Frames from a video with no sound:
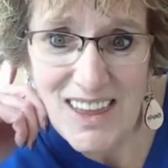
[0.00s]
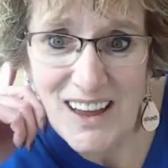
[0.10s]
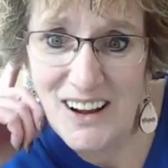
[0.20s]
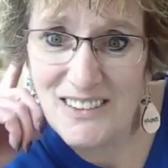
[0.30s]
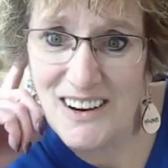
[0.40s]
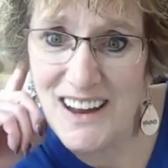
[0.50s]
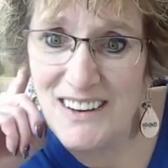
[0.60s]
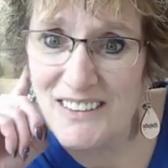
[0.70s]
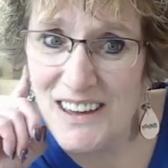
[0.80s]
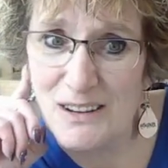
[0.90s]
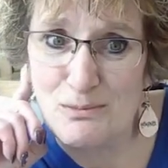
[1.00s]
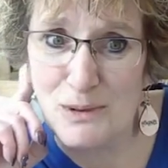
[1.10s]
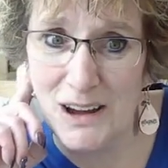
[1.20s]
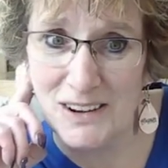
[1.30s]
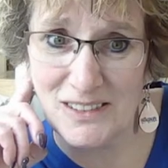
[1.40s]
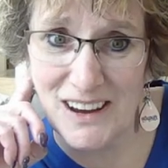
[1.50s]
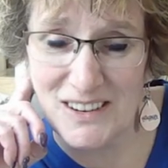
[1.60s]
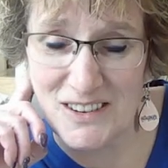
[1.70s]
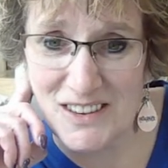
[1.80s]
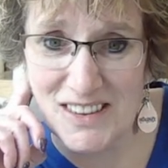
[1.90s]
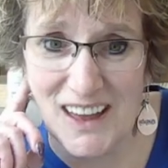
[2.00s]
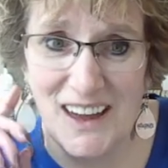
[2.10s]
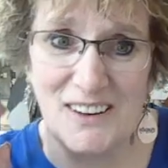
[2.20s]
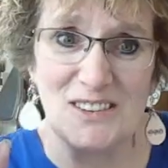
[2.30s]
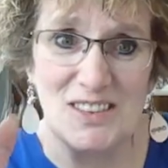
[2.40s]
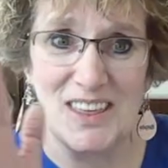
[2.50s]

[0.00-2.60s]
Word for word: All right, we have moderators in the house.